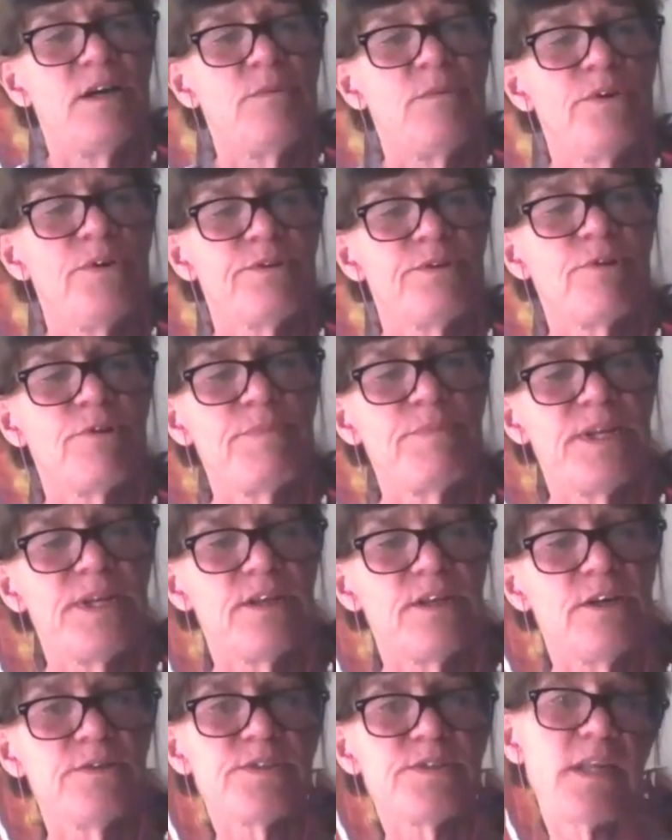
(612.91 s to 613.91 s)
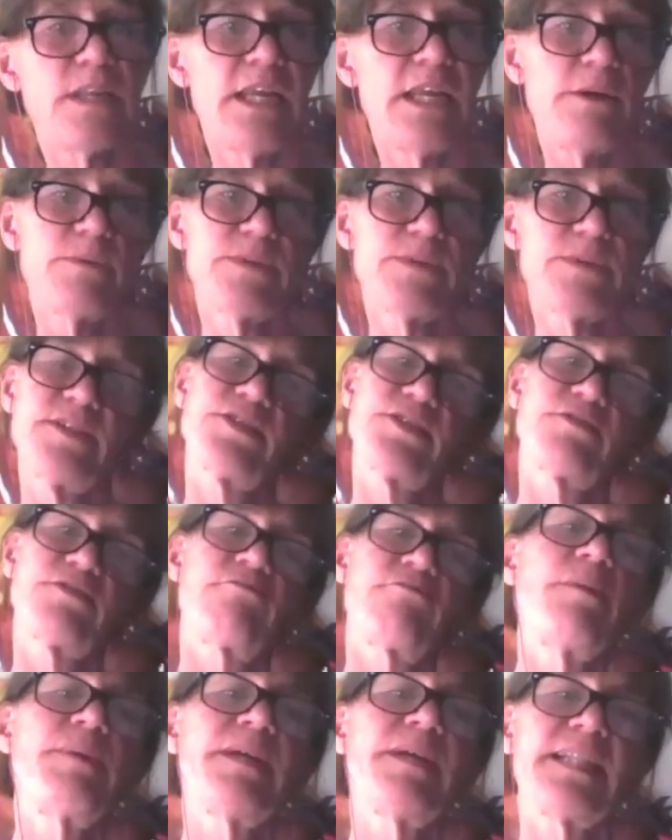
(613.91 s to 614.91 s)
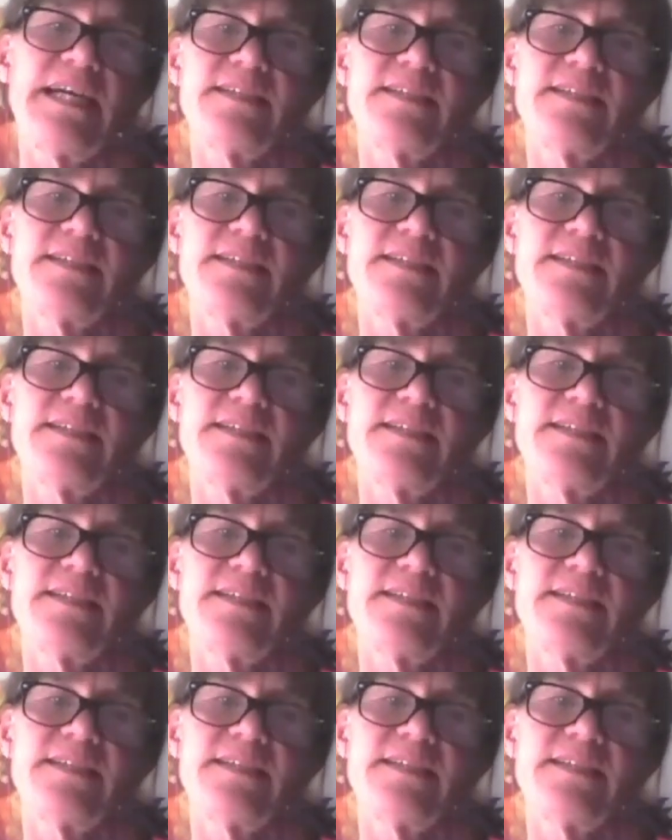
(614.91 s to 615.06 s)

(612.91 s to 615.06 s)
what the robin knows and he was describing that